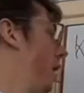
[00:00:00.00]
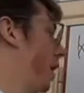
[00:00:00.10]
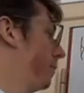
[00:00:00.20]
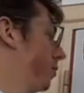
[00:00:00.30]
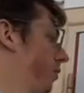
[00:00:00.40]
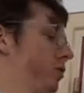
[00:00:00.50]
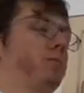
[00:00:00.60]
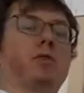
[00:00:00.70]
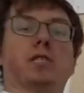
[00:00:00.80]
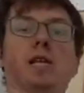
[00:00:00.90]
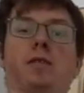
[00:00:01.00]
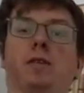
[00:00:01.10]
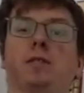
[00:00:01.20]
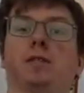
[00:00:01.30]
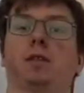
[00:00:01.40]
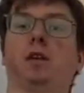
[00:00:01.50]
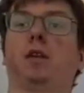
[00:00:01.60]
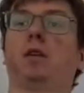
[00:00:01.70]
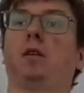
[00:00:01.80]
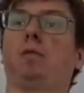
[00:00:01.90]
I'm going to present this
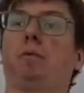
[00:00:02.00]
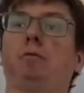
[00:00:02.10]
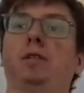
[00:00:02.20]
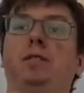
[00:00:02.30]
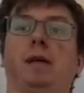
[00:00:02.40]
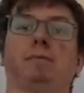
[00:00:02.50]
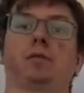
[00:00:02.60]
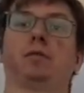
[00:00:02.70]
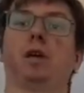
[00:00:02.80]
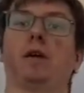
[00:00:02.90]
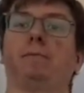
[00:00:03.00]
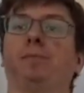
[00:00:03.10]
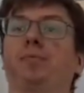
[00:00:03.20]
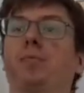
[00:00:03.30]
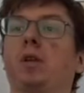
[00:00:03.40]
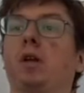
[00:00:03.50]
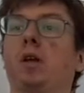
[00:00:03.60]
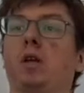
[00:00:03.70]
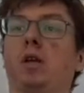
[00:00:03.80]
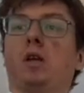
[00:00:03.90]
in 3 steps today.
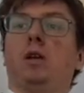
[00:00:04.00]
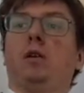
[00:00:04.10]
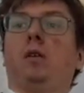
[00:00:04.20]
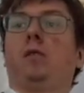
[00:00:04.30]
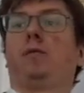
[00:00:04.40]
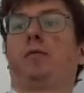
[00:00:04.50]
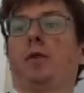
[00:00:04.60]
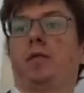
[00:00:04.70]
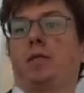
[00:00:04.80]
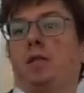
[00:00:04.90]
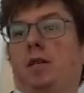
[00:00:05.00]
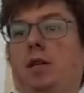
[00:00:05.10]
First,